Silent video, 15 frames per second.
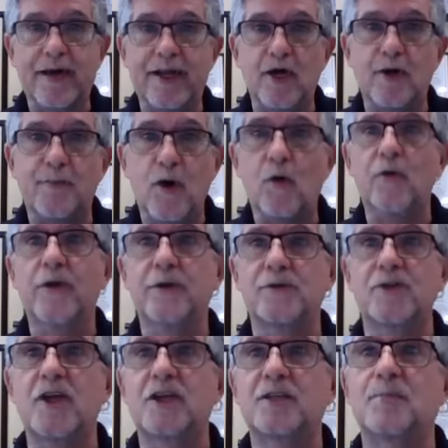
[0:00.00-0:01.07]
help hold those
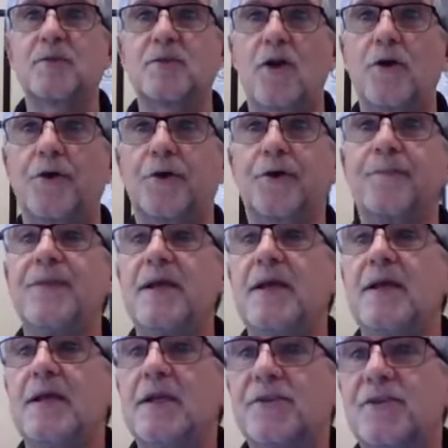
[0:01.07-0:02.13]
adjustments longer.
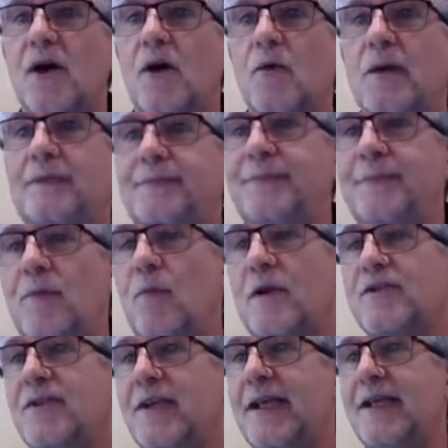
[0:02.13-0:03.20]
So
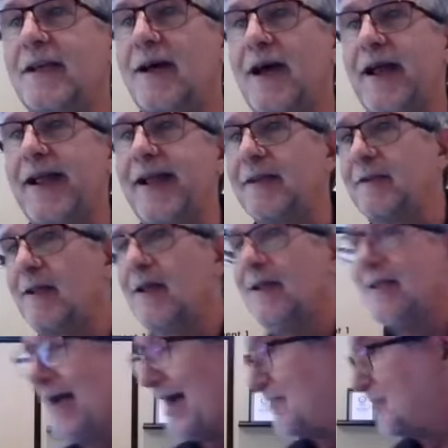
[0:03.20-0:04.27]
once again, Diane,
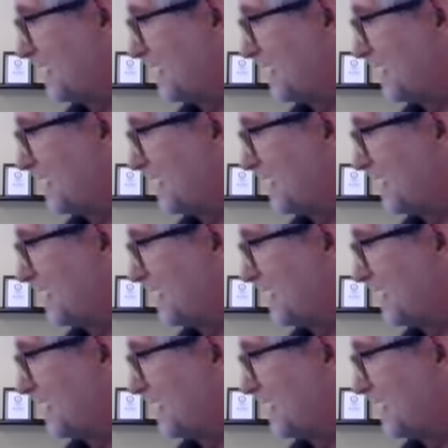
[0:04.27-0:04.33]
I'm going